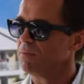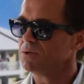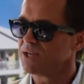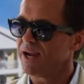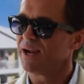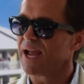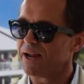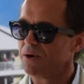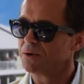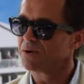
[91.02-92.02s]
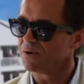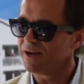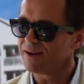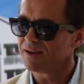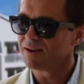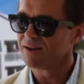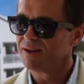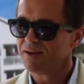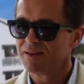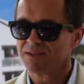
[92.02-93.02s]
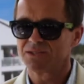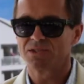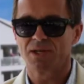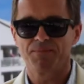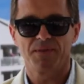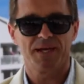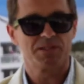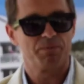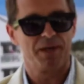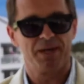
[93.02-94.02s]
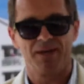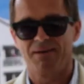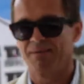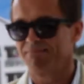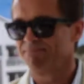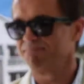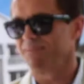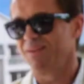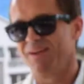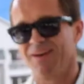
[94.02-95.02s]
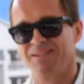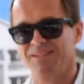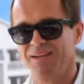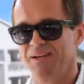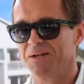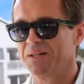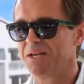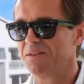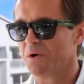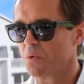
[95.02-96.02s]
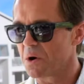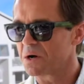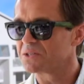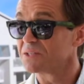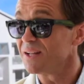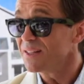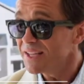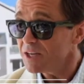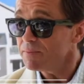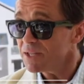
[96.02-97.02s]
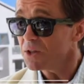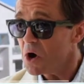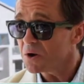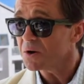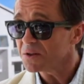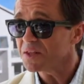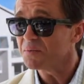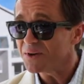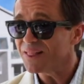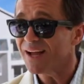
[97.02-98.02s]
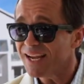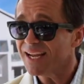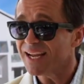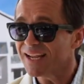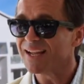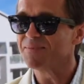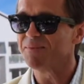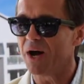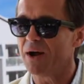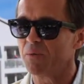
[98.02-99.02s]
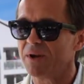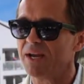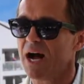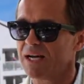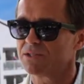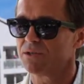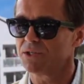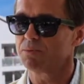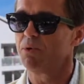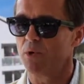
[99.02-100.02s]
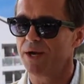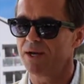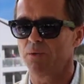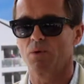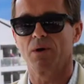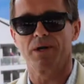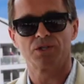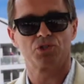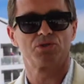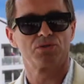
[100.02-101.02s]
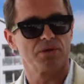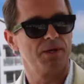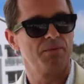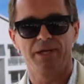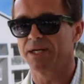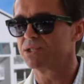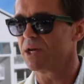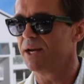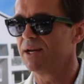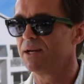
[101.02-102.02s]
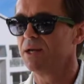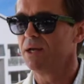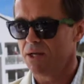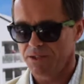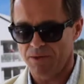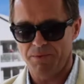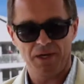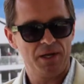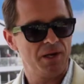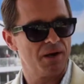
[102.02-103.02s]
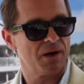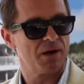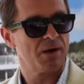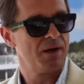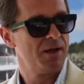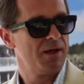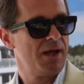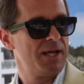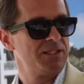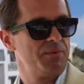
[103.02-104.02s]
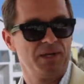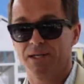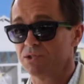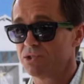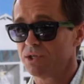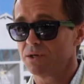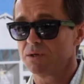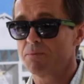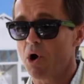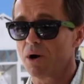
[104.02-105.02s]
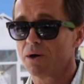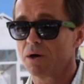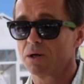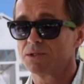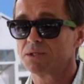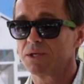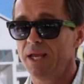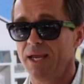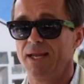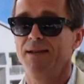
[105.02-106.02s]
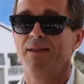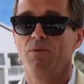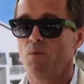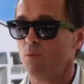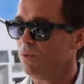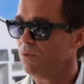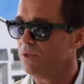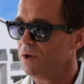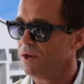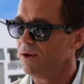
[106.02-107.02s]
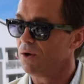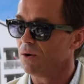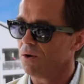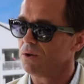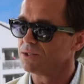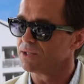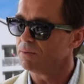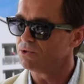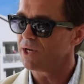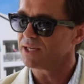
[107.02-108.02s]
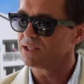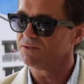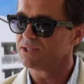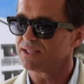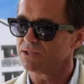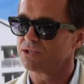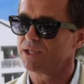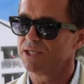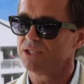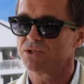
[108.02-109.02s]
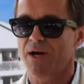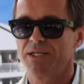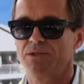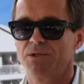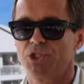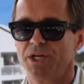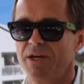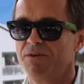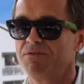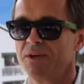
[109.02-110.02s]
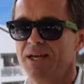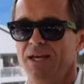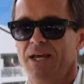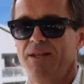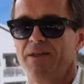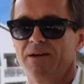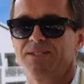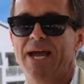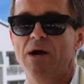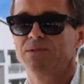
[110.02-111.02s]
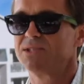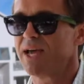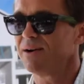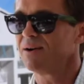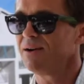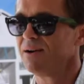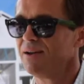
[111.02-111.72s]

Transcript: Mosaic at Oak Creek. This is something that's been a deal in the works a little bit longer than we like, but we got to this point and we're extremely excited to be here and to be considered partners in the goals and objectives that the city's trying to achieve in their town center.